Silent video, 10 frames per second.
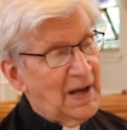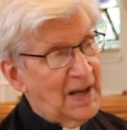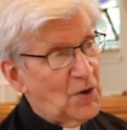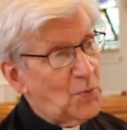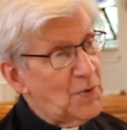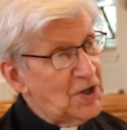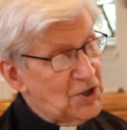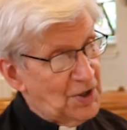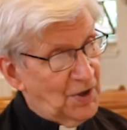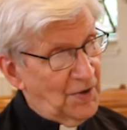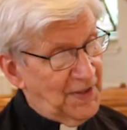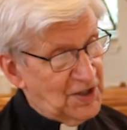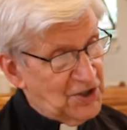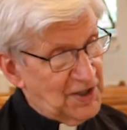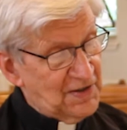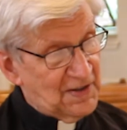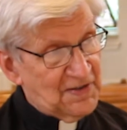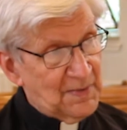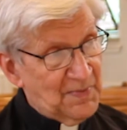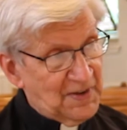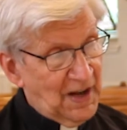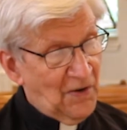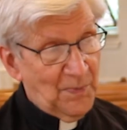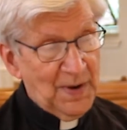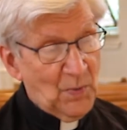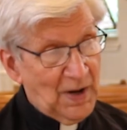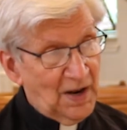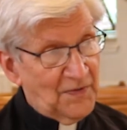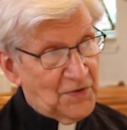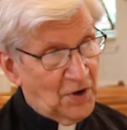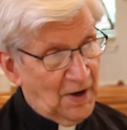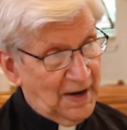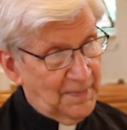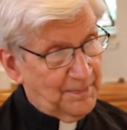an original that Jesus himself may well have taught,